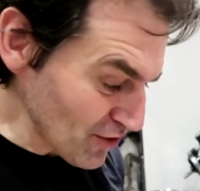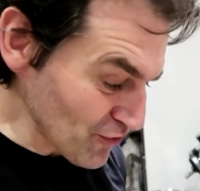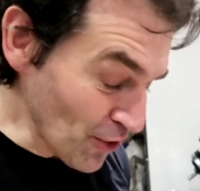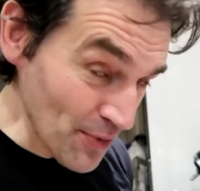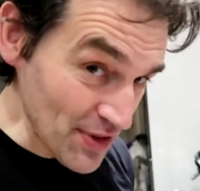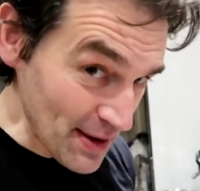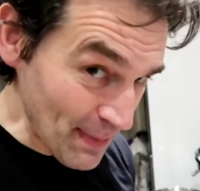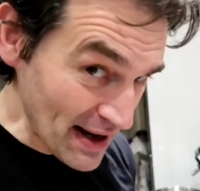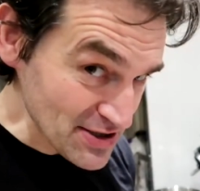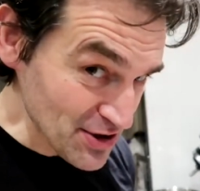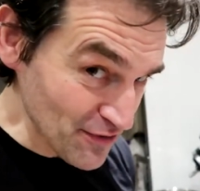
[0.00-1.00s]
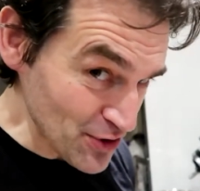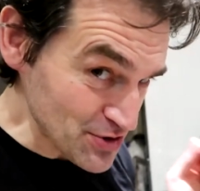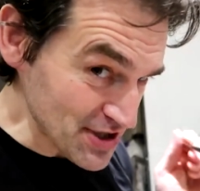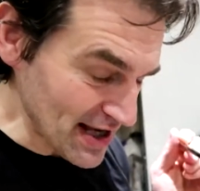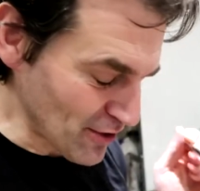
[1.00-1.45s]
from the Back to the
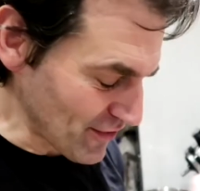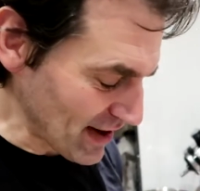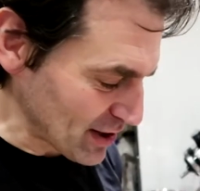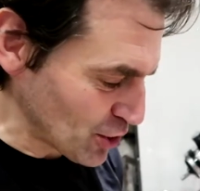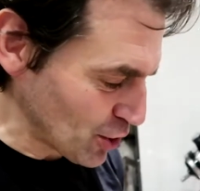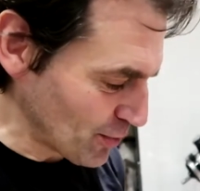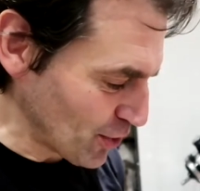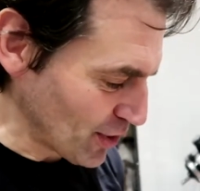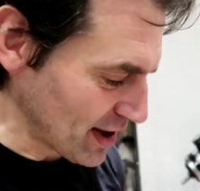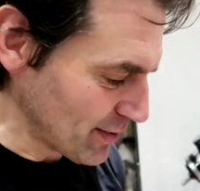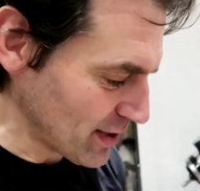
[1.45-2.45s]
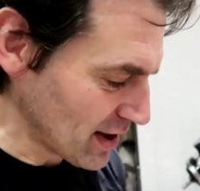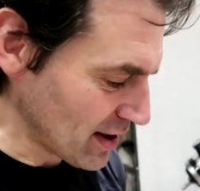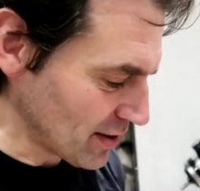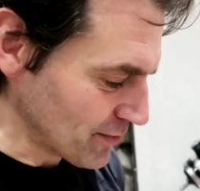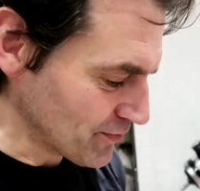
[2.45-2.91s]
Future Hill Valley Cookbook. Here we go.